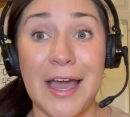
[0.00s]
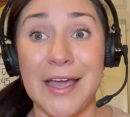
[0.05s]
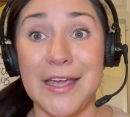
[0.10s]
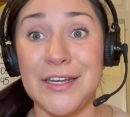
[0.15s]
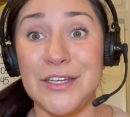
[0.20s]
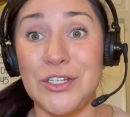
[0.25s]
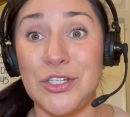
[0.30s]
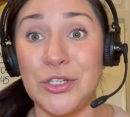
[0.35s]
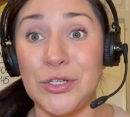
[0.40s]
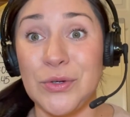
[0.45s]
I
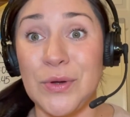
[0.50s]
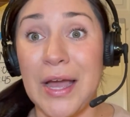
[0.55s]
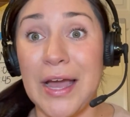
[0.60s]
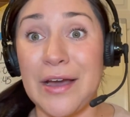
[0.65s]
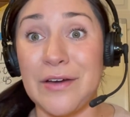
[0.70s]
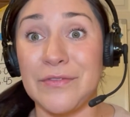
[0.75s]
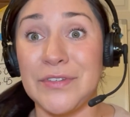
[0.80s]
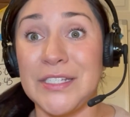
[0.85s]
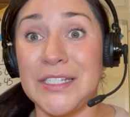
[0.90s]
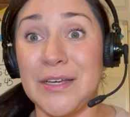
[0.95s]
do
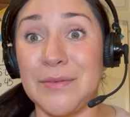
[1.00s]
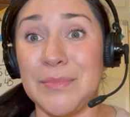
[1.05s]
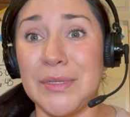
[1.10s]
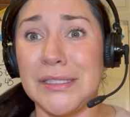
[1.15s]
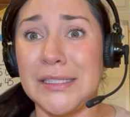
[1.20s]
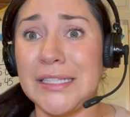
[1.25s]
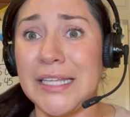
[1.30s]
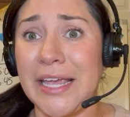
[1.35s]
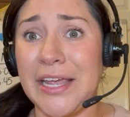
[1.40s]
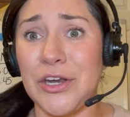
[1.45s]
have some
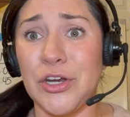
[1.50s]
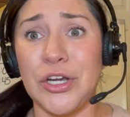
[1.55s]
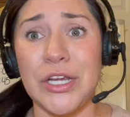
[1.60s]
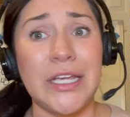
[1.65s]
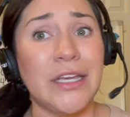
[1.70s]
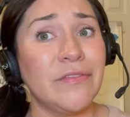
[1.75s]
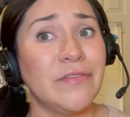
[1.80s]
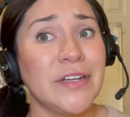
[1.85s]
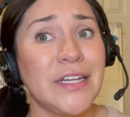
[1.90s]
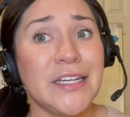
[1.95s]
later
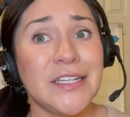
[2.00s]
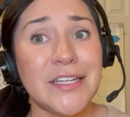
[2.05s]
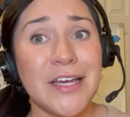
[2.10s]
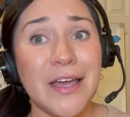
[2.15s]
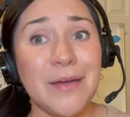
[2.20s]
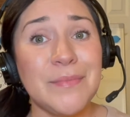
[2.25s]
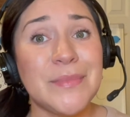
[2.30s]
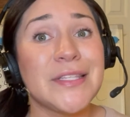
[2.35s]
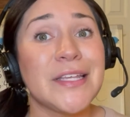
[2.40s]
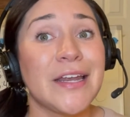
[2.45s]
evening
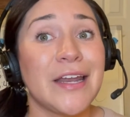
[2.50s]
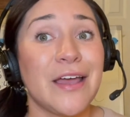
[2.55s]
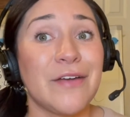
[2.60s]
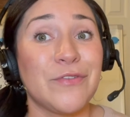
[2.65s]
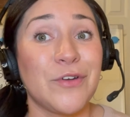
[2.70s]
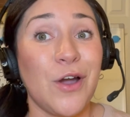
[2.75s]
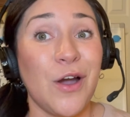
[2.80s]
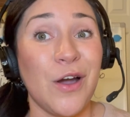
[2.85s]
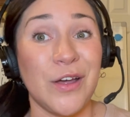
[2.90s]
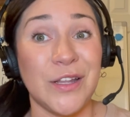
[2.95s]
times that
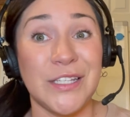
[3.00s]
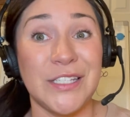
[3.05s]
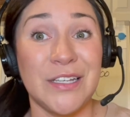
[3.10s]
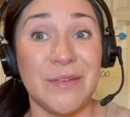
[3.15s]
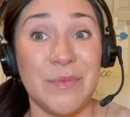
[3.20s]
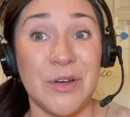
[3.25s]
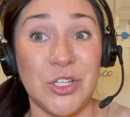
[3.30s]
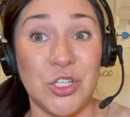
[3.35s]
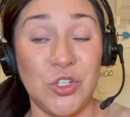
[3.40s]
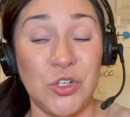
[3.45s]
have caught
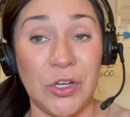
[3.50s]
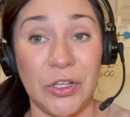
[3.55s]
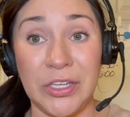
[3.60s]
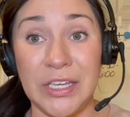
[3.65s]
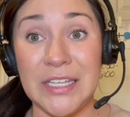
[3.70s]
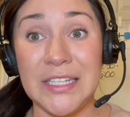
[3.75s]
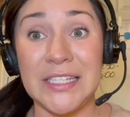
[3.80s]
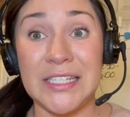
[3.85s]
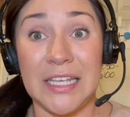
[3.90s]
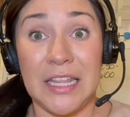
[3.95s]
some
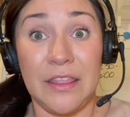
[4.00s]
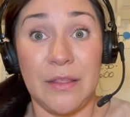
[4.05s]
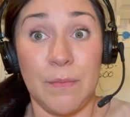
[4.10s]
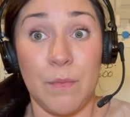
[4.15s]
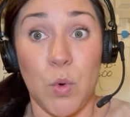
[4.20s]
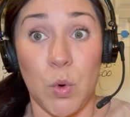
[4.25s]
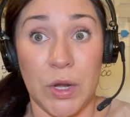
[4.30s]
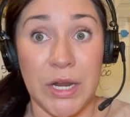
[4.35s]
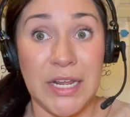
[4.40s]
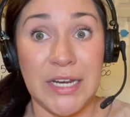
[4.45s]
Australians in the
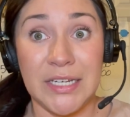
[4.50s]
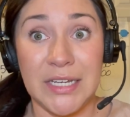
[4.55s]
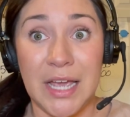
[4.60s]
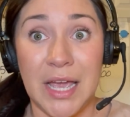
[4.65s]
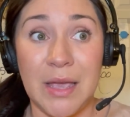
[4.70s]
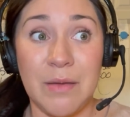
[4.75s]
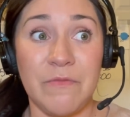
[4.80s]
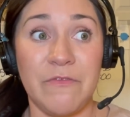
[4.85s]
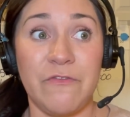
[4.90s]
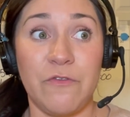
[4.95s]
morning
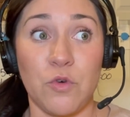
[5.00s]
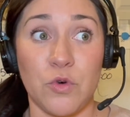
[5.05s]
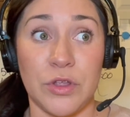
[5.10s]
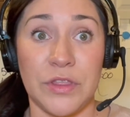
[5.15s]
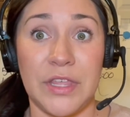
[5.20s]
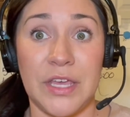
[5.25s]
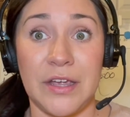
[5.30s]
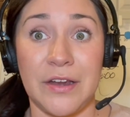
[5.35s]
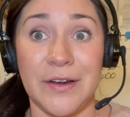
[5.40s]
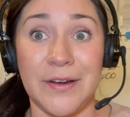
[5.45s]
time for
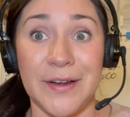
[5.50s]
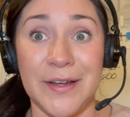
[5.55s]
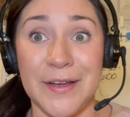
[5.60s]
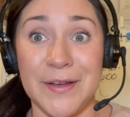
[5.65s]
their